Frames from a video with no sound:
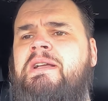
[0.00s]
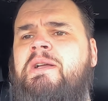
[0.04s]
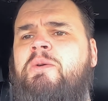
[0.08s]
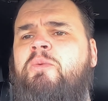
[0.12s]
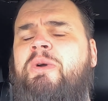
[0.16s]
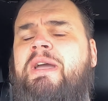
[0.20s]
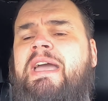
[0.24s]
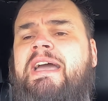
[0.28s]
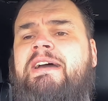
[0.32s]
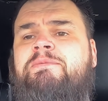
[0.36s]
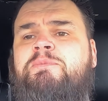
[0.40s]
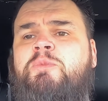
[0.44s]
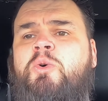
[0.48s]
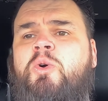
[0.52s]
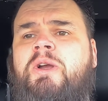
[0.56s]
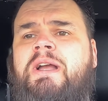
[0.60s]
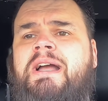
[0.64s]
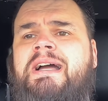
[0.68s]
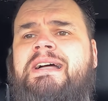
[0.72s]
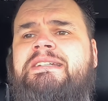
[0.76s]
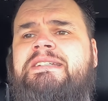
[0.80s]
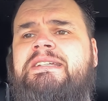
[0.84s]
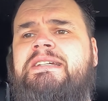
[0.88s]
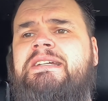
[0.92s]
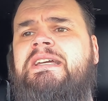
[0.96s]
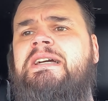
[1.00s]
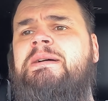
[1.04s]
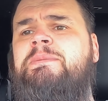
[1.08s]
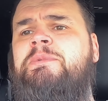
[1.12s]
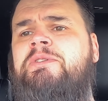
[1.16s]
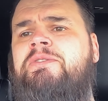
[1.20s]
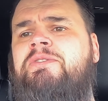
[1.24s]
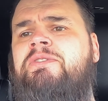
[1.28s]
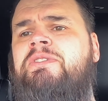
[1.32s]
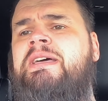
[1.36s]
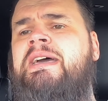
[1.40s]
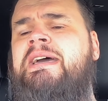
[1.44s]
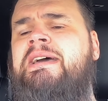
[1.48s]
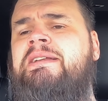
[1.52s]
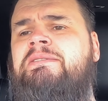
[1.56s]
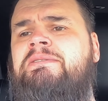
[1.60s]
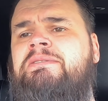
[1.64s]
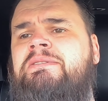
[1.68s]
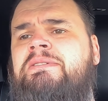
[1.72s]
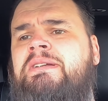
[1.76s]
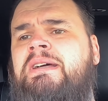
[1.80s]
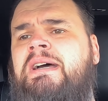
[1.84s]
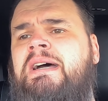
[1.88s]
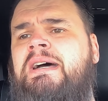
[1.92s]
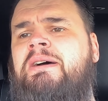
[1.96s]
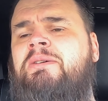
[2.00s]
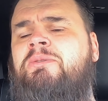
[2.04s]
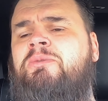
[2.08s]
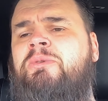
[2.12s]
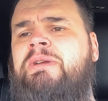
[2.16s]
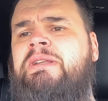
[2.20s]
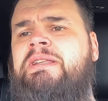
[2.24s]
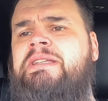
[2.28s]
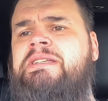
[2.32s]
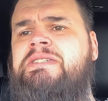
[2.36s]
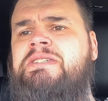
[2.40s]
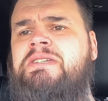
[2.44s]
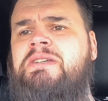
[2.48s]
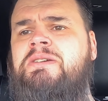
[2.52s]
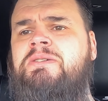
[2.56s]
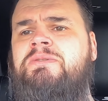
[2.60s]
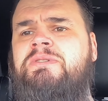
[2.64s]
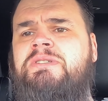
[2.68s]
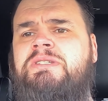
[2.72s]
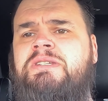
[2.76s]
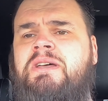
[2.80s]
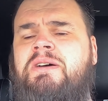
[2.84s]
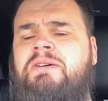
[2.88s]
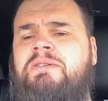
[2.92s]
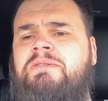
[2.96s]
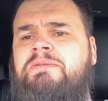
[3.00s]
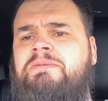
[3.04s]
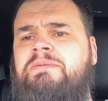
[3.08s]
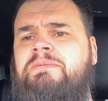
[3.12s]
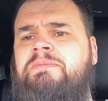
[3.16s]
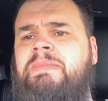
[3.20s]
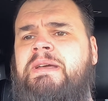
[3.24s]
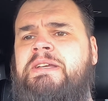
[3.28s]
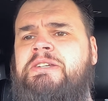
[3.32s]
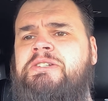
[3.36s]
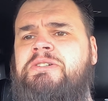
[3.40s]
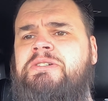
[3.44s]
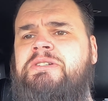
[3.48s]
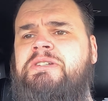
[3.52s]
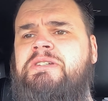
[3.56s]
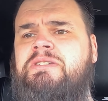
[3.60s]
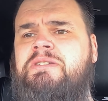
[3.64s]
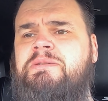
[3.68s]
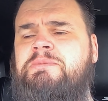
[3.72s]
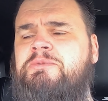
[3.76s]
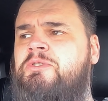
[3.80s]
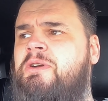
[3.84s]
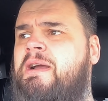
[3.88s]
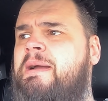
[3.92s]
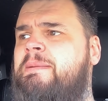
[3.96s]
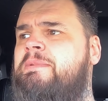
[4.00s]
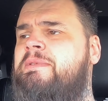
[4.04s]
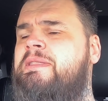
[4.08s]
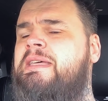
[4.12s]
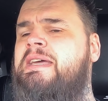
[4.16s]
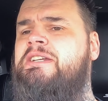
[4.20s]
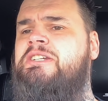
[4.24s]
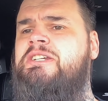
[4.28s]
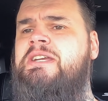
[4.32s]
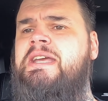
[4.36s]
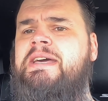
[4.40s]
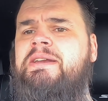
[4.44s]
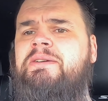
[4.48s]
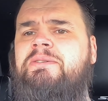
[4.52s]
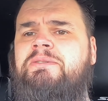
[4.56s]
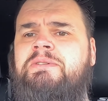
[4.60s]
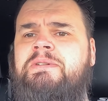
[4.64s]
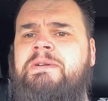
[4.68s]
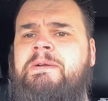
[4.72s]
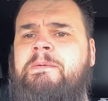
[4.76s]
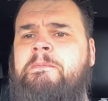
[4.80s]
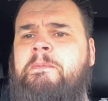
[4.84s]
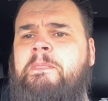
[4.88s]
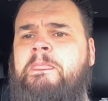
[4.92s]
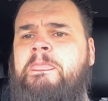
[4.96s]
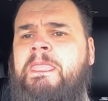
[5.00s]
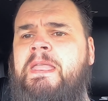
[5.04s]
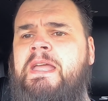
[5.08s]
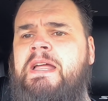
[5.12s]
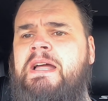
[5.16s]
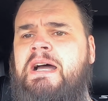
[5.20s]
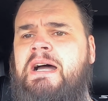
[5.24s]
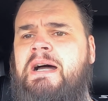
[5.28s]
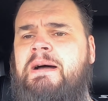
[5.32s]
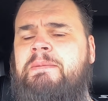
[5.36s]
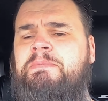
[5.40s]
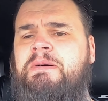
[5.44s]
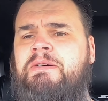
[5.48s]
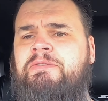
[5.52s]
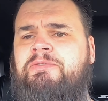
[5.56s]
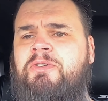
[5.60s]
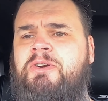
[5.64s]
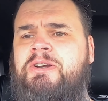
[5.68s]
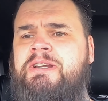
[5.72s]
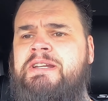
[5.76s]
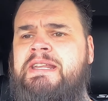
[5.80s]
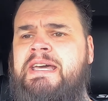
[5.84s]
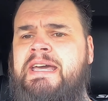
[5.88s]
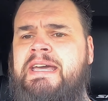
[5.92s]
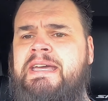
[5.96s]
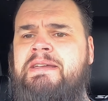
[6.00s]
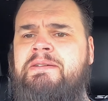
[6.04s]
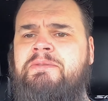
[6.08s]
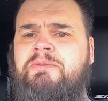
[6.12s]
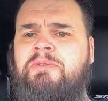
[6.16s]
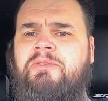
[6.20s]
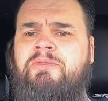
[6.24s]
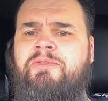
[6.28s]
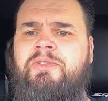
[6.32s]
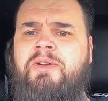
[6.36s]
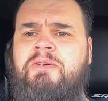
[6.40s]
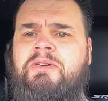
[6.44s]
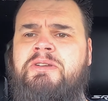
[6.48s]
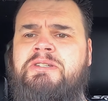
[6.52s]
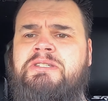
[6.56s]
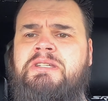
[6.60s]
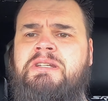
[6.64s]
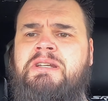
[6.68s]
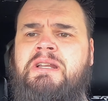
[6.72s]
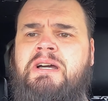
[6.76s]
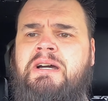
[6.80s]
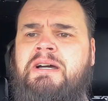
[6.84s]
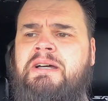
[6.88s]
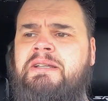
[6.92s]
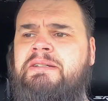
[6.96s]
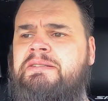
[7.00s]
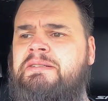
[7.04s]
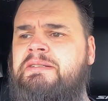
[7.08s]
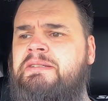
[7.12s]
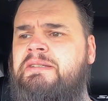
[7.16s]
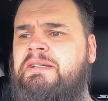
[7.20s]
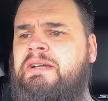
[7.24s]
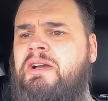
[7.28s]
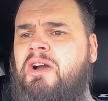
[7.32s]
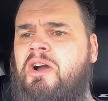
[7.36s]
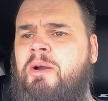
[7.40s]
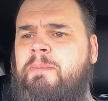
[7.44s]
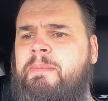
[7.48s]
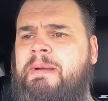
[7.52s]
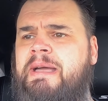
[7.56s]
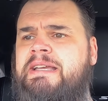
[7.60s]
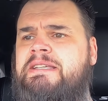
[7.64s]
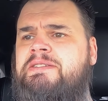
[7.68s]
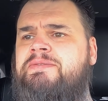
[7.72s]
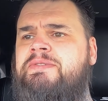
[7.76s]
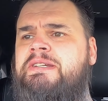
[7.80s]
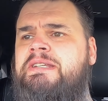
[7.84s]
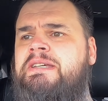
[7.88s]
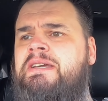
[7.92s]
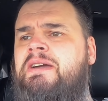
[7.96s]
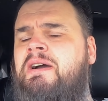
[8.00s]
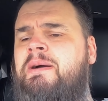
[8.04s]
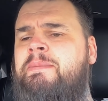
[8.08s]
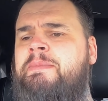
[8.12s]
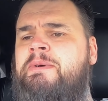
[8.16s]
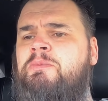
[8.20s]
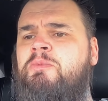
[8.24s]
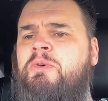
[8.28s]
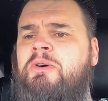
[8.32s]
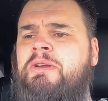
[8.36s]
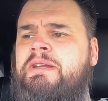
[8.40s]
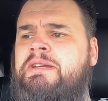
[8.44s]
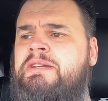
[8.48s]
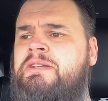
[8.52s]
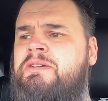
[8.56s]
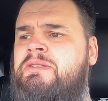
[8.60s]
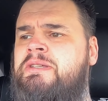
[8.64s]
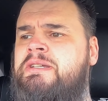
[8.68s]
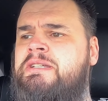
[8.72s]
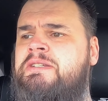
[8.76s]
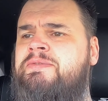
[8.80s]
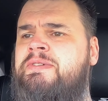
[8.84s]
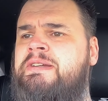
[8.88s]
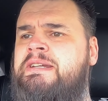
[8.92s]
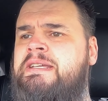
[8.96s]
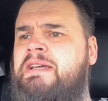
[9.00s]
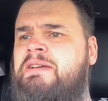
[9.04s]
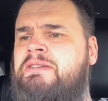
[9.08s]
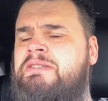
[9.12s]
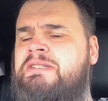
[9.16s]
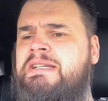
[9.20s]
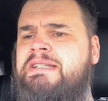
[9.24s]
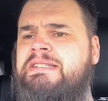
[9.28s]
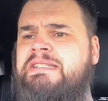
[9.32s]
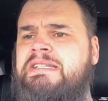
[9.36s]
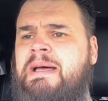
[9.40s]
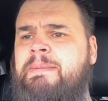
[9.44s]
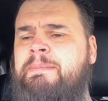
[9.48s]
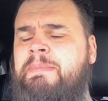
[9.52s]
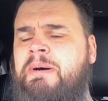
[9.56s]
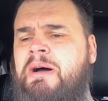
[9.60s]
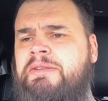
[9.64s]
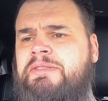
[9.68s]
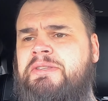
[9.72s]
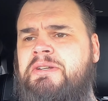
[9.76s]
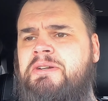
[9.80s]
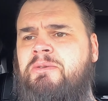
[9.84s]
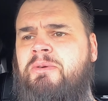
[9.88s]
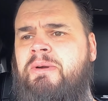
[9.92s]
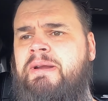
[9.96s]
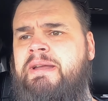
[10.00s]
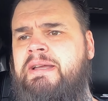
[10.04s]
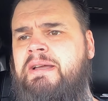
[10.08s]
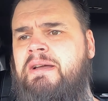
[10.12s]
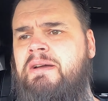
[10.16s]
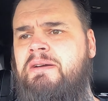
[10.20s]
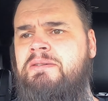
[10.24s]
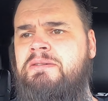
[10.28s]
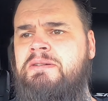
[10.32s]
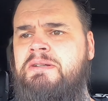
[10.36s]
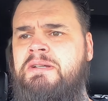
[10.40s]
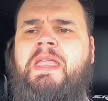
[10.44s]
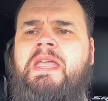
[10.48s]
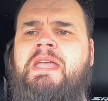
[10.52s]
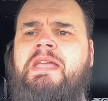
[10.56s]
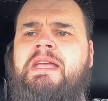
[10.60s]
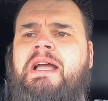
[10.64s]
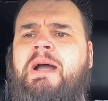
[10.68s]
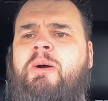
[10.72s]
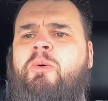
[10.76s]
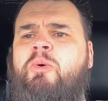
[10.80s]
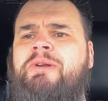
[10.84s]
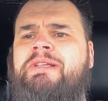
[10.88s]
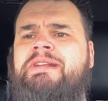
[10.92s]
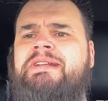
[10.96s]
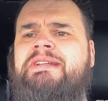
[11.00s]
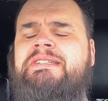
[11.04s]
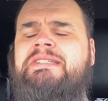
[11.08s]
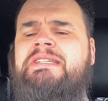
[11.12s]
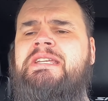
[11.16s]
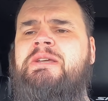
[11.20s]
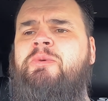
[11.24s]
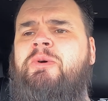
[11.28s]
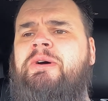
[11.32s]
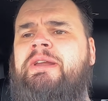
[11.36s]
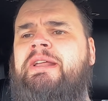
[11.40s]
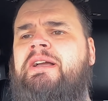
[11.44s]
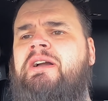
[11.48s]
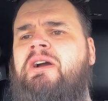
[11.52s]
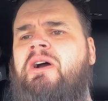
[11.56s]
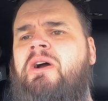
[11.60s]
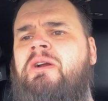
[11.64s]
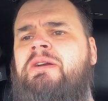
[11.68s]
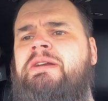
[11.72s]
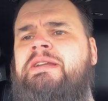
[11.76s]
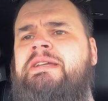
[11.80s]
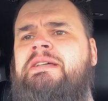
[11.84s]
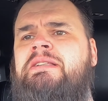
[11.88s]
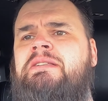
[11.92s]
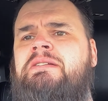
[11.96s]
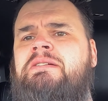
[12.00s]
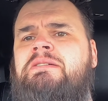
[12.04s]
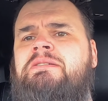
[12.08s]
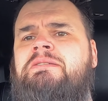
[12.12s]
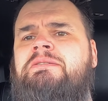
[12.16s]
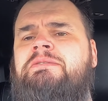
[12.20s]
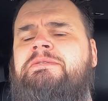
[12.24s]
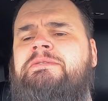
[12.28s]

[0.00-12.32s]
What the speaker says: we have more content coming for that really soon, so make sure you subscribe to that channel. But for today, we're focusing on the CarMax video. I've been wanting to do this video since I bought the Durango. I wanted to see what a car dealer